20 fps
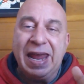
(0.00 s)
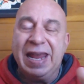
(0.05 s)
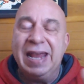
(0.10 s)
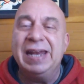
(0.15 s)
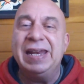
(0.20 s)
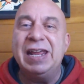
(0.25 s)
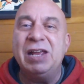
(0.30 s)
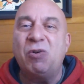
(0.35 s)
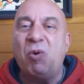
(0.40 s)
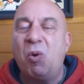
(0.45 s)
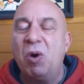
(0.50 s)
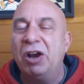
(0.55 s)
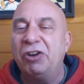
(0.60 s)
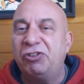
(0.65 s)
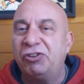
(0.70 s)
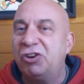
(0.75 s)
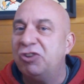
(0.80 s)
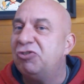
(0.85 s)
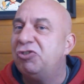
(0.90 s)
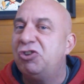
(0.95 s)
Any
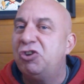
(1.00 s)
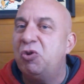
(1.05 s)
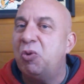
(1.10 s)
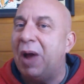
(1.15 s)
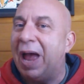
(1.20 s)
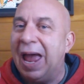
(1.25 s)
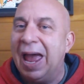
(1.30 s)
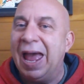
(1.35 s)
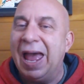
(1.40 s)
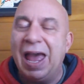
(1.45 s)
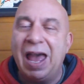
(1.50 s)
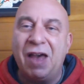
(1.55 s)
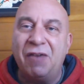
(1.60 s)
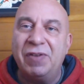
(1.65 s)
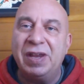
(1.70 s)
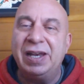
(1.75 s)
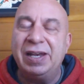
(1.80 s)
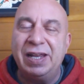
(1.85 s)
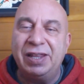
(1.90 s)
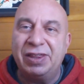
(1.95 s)
questions you
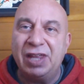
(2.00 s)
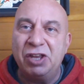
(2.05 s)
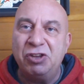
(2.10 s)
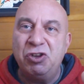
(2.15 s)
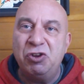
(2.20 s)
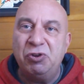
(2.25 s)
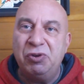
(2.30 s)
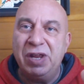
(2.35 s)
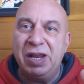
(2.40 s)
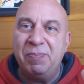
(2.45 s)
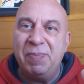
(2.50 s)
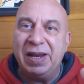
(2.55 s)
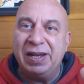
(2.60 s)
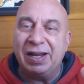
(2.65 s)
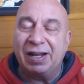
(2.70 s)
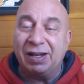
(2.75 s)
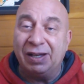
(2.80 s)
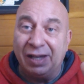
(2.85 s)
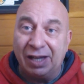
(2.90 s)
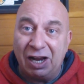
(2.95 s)
have, anything you need me
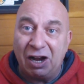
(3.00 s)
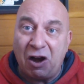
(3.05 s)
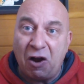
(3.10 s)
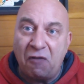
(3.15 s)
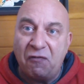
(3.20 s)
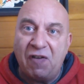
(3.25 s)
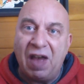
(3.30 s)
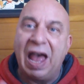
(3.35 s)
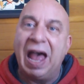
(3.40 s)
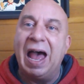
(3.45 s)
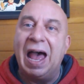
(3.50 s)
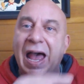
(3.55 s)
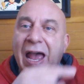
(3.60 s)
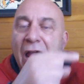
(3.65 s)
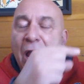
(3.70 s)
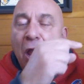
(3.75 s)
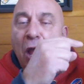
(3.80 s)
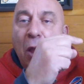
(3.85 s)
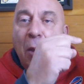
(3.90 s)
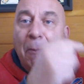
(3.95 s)
to clarify,
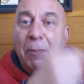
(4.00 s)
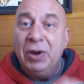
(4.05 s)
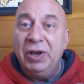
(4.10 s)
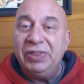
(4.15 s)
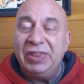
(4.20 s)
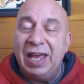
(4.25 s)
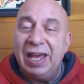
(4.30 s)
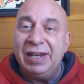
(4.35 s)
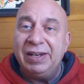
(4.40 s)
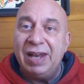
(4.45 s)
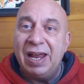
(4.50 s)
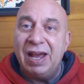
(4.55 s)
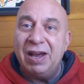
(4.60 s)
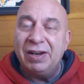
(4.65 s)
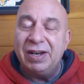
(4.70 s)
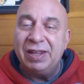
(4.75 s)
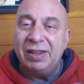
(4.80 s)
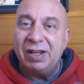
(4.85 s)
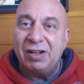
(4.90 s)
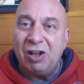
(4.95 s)
put that
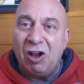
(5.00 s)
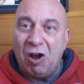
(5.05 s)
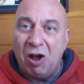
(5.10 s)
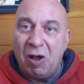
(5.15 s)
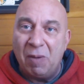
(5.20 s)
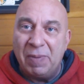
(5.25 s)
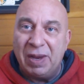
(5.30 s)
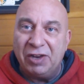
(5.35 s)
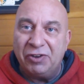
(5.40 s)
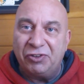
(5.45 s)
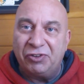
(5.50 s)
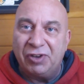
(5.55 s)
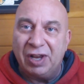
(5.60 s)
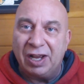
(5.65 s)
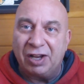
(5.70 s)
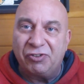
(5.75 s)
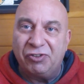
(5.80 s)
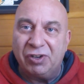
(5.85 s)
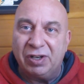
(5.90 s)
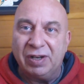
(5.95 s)
down in the comment
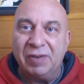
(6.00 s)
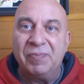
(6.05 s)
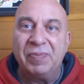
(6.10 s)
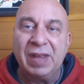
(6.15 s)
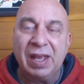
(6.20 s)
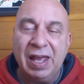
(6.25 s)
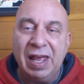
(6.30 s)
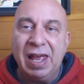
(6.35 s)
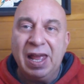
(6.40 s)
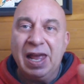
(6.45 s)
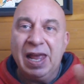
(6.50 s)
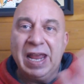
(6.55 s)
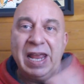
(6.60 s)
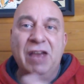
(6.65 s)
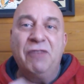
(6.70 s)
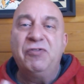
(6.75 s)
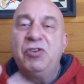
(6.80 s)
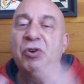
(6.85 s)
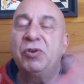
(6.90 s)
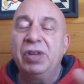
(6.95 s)
section.
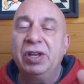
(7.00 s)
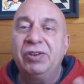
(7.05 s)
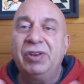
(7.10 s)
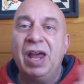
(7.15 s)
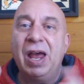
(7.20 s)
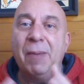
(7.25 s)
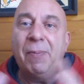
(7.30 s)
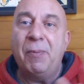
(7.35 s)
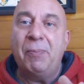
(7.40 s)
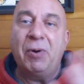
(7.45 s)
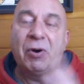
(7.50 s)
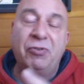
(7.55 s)
If you're the type of